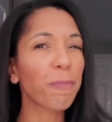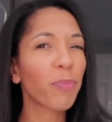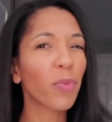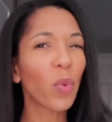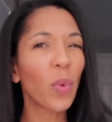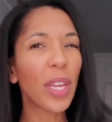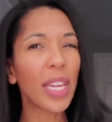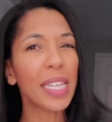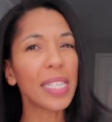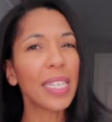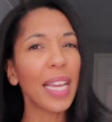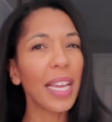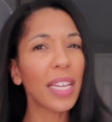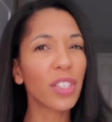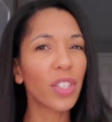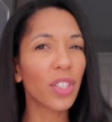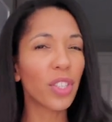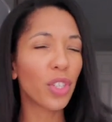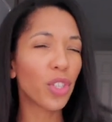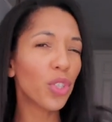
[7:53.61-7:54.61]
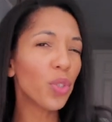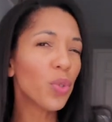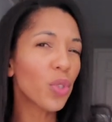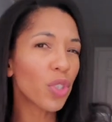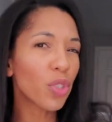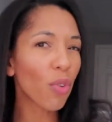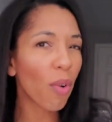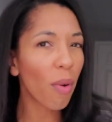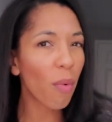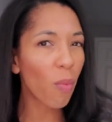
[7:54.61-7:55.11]
We can take to the shoe
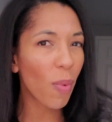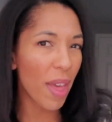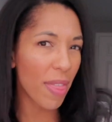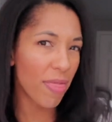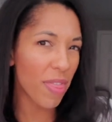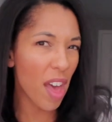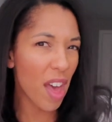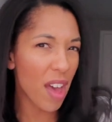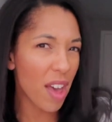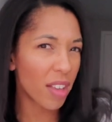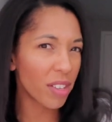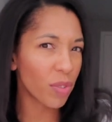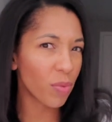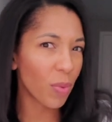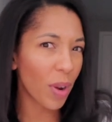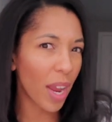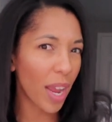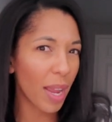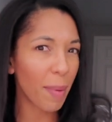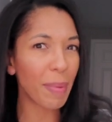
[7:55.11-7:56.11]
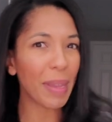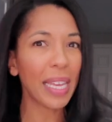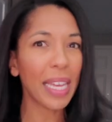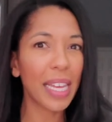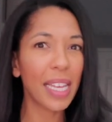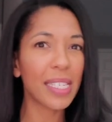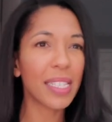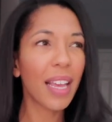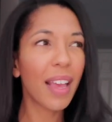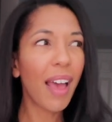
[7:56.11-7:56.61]
store with us, right?
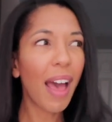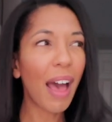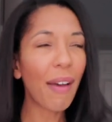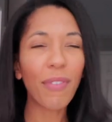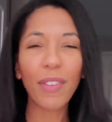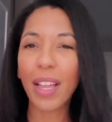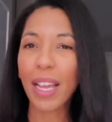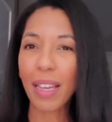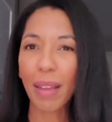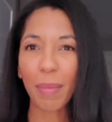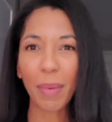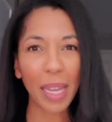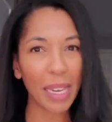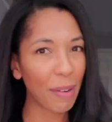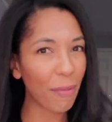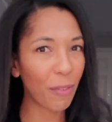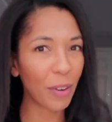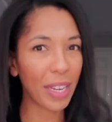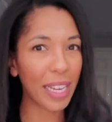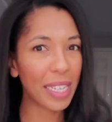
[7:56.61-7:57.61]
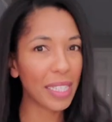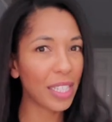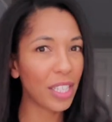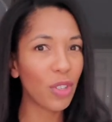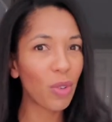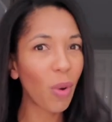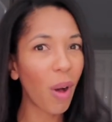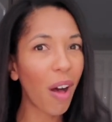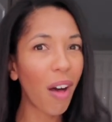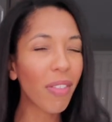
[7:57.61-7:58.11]
Because I feel like I'm gonna forget to
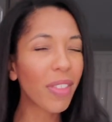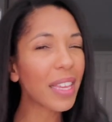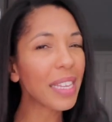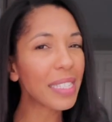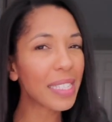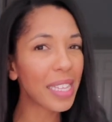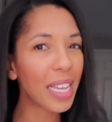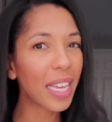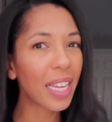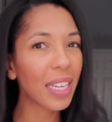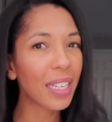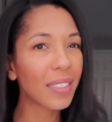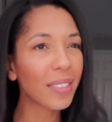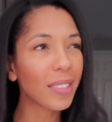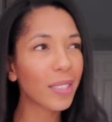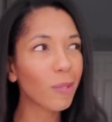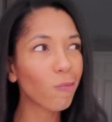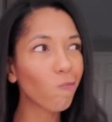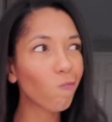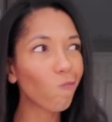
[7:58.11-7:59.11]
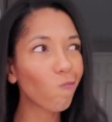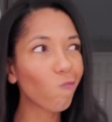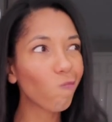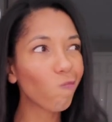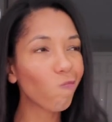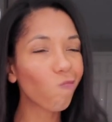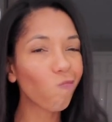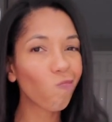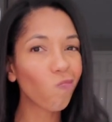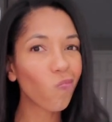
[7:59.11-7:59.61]
do all these things.
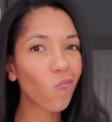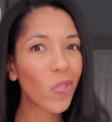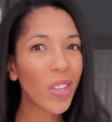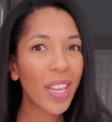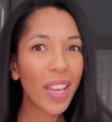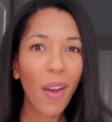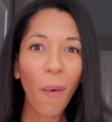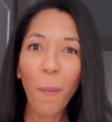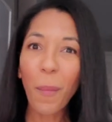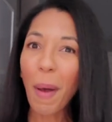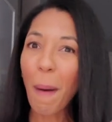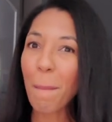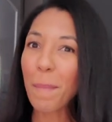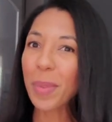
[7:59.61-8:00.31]
Well,